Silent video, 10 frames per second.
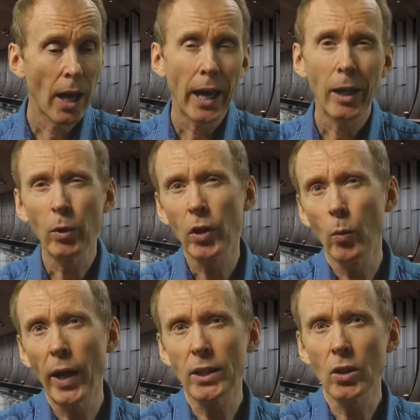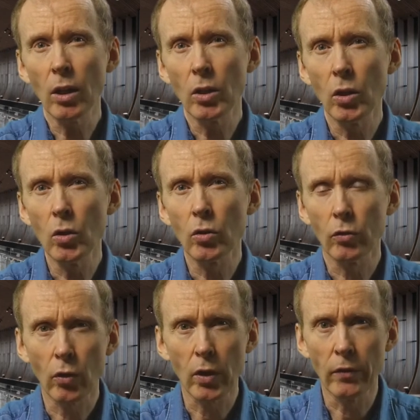And by the way, it's not unusual
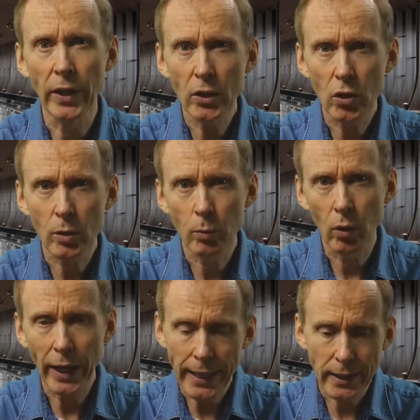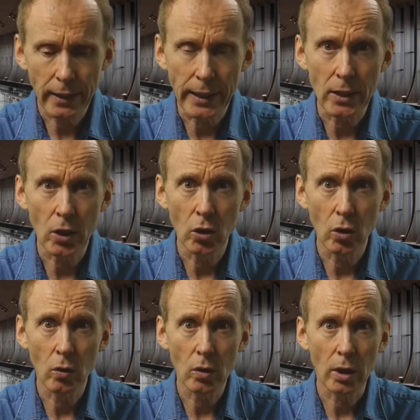for adventure sport athletes to
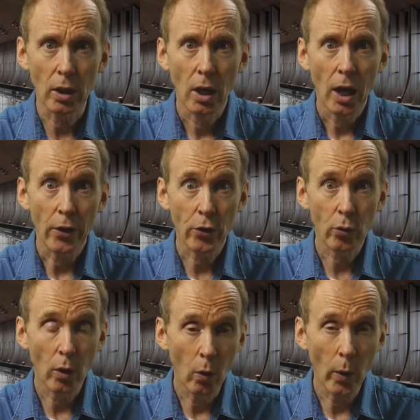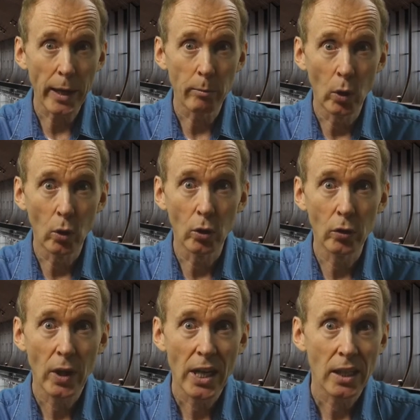use a throwaway
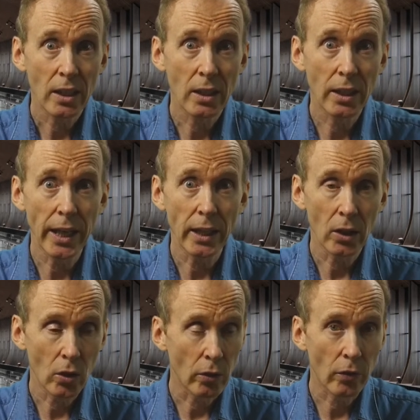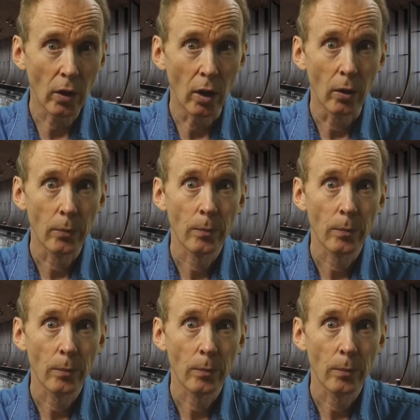move to get into the flow.